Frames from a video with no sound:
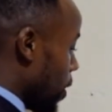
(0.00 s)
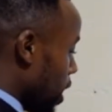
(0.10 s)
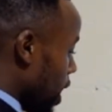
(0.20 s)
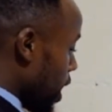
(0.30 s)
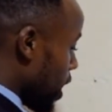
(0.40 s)

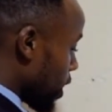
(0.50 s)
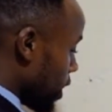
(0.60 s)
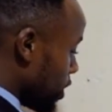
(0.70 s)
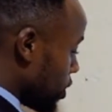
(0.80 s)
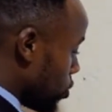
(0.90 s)
our
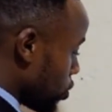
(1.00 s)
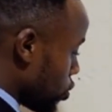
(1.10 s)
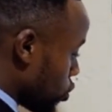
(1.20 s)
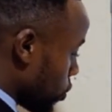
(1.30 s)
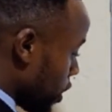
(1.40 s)
R is equals
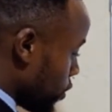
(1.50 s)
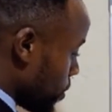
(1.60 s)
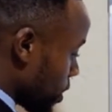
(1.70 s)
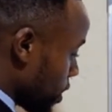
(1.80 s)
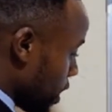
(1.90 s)
to
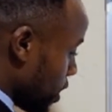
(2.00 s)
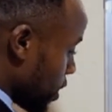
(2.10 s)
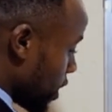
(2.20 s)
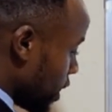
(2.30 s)
12%.